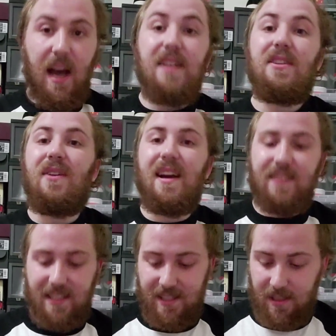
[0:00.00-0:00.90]
I don't have
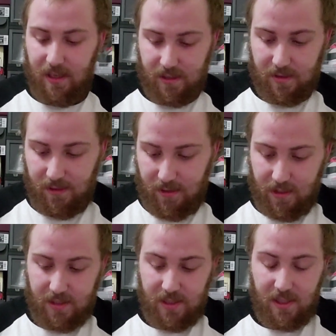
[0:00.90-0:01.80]
any socks on.
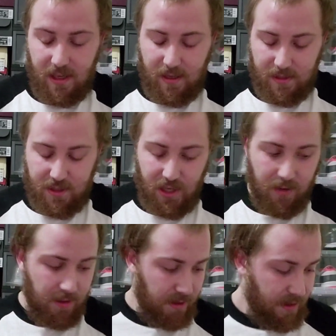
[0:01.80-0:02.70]
I just got out of the
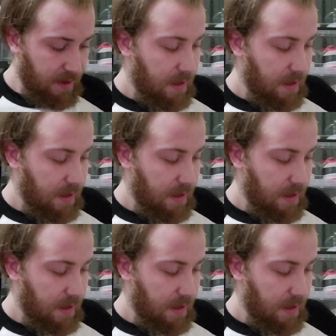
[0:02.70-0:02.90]
shower.